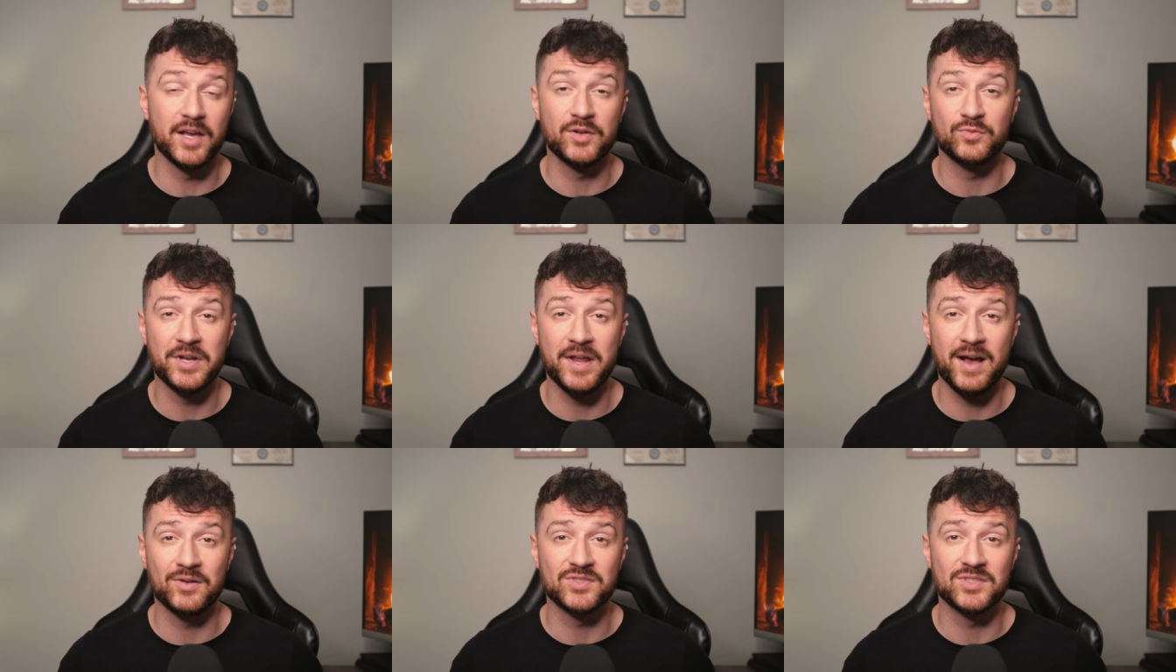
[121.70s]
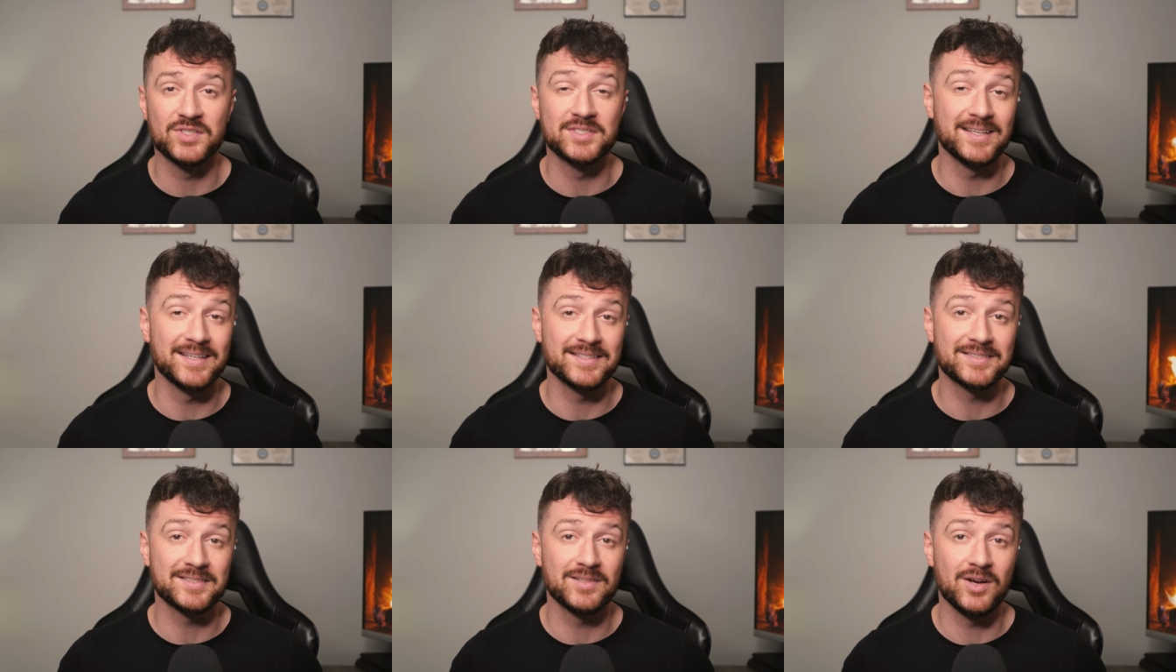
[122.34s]
renounces
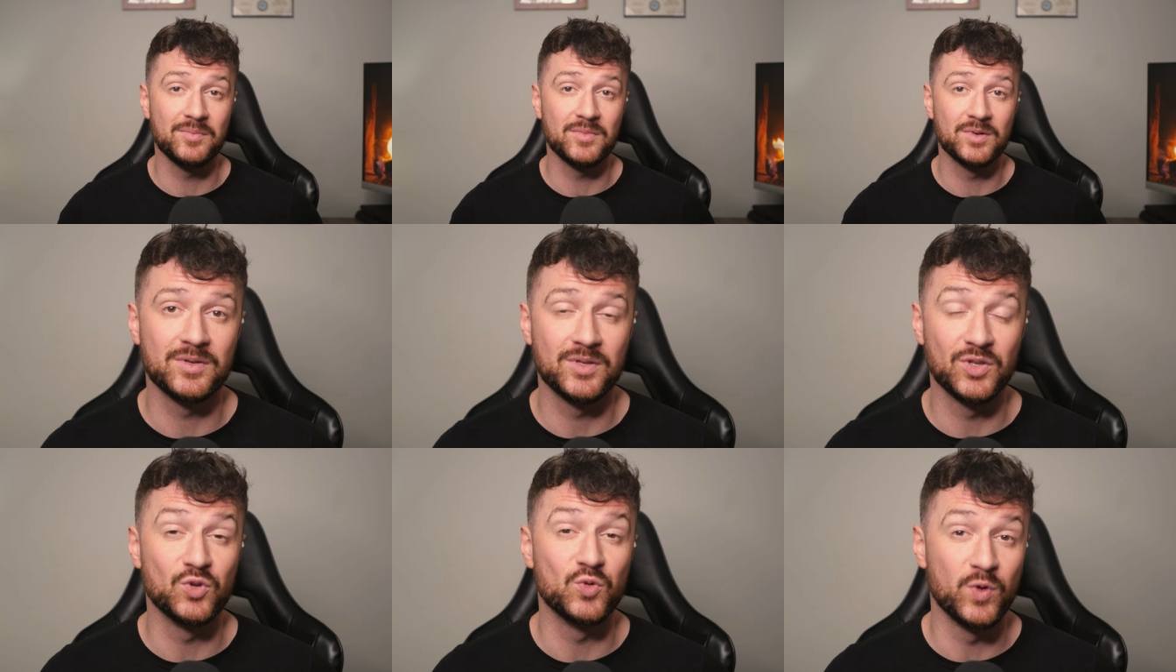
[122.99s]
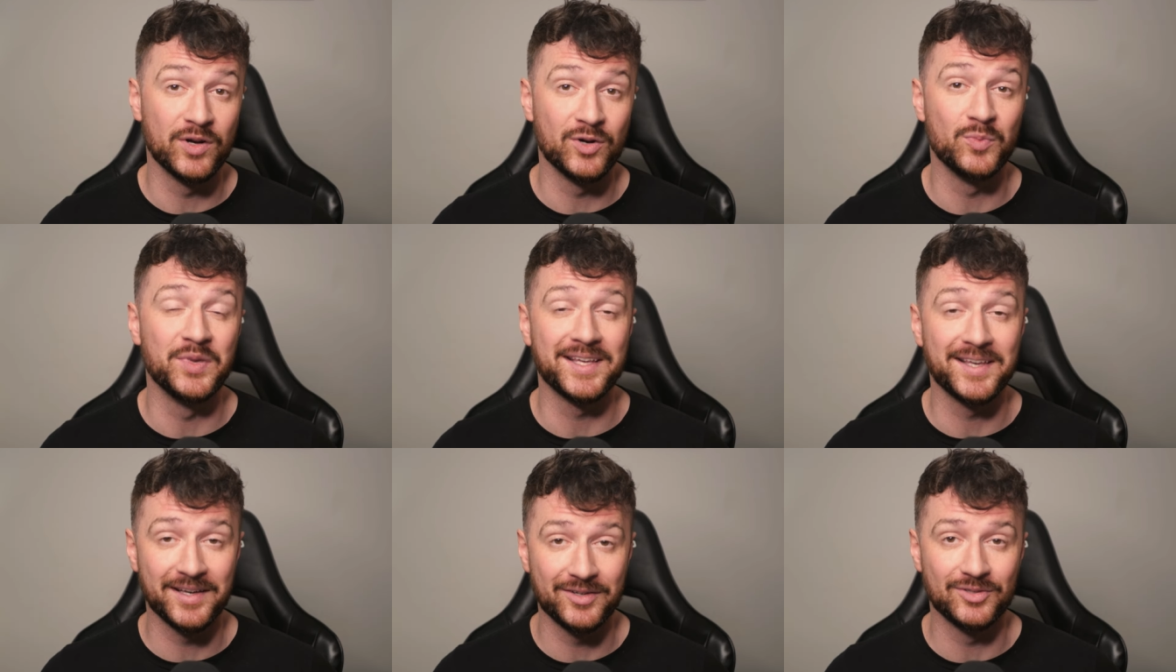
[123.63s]
Islam, you will be
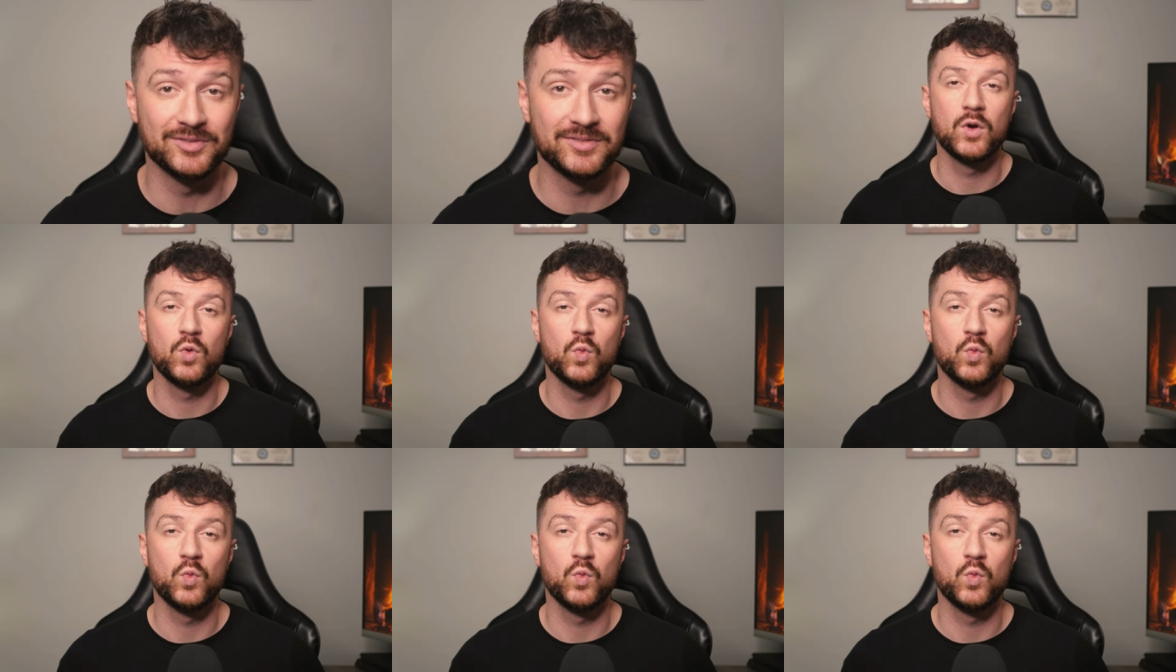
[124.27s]
killed.